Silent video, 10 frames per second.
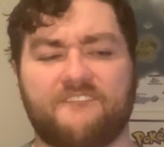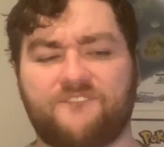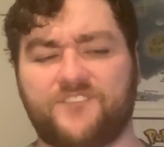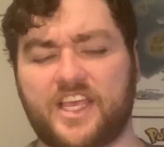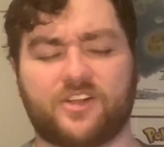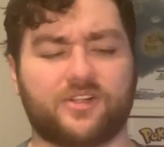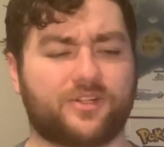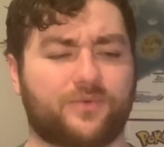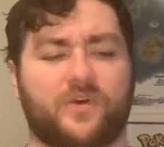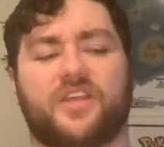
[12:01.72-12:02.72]

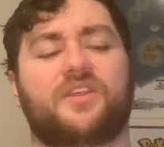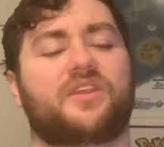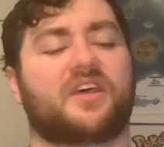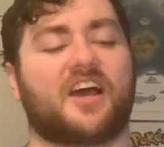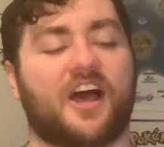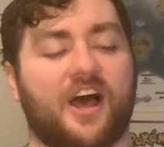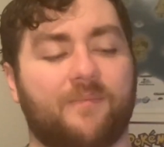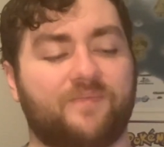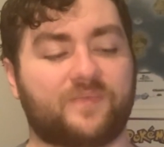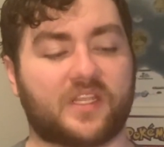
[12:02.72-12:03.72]
filled with
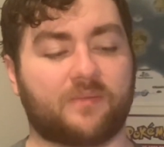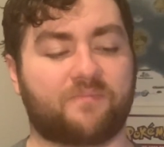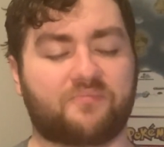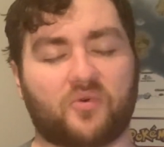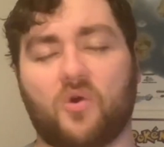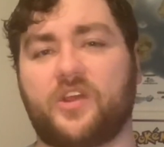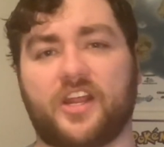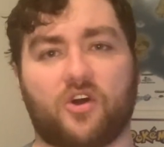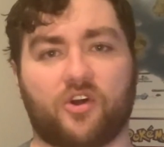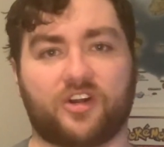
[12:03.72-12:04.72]
broken
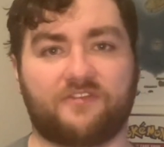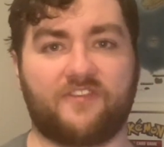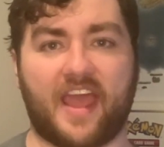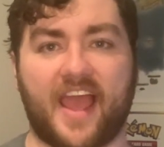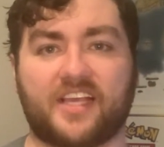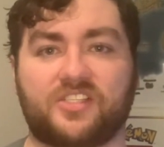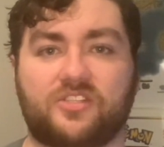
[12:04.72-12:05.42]
artifacts,